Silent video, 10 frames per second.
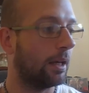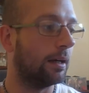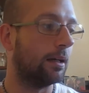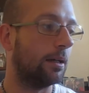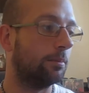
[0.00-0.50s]

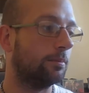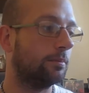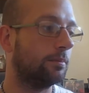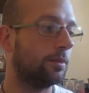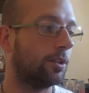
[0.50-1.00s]

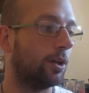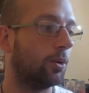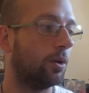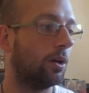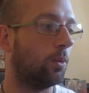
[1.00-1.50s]

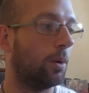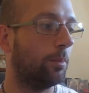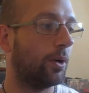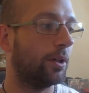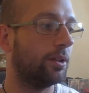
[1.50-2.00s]
So at one
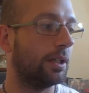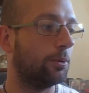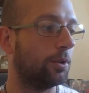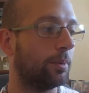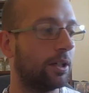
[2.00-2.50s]
point it
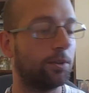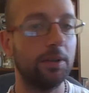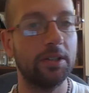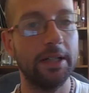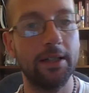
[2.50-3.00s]
was about to
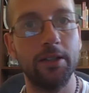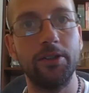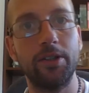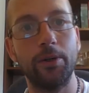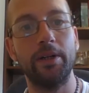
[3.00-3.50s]
be taken,
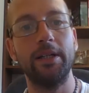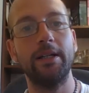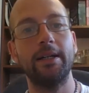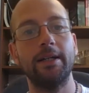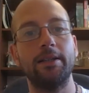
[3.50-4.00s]
so he
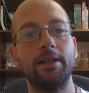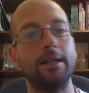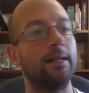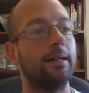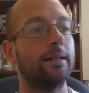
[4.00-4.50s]
hid
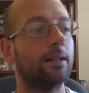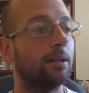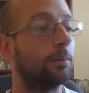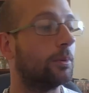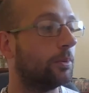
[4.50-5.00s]
the ark
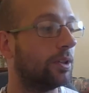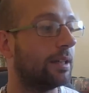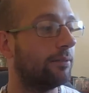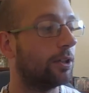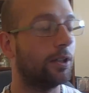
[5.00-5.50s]
and was
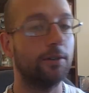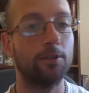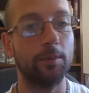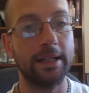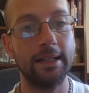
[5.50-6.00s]
never heard
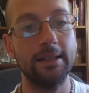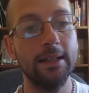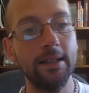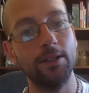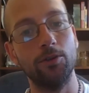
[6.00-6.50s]
from again.
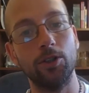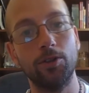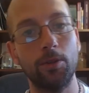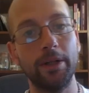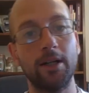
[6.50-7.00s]
It was a
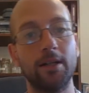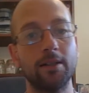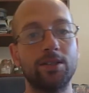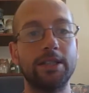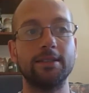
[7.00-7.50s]
dummy
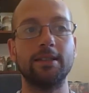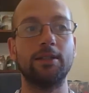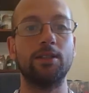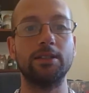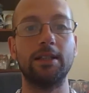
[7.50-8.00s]
ark sent
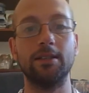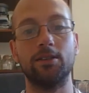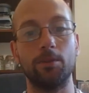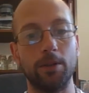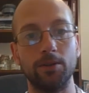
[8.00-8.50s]
out, and that is
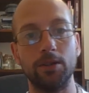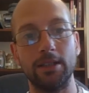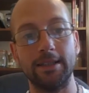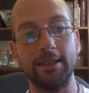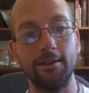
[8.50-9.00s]
supposedly in